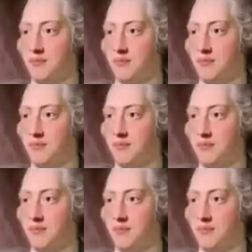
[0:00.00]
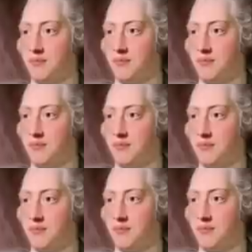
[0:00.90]

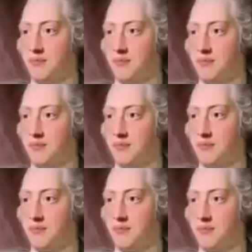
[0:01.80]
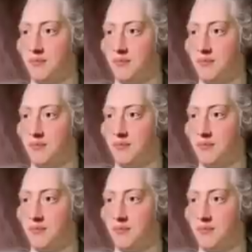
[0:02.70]

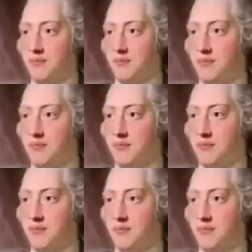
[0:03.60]
No words are spoken by the person on screen.